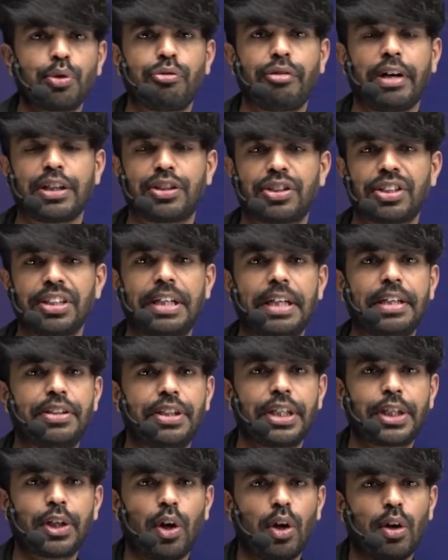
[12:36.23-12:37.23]
first
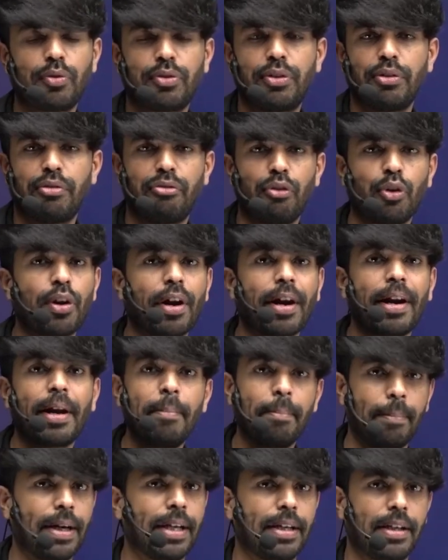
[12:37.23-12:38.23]
digit of the four
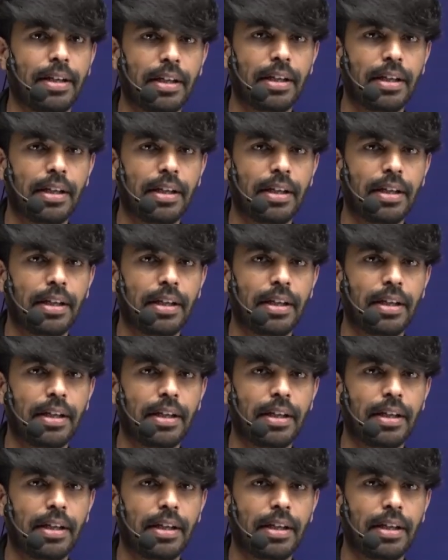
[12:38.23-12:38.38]
limb alli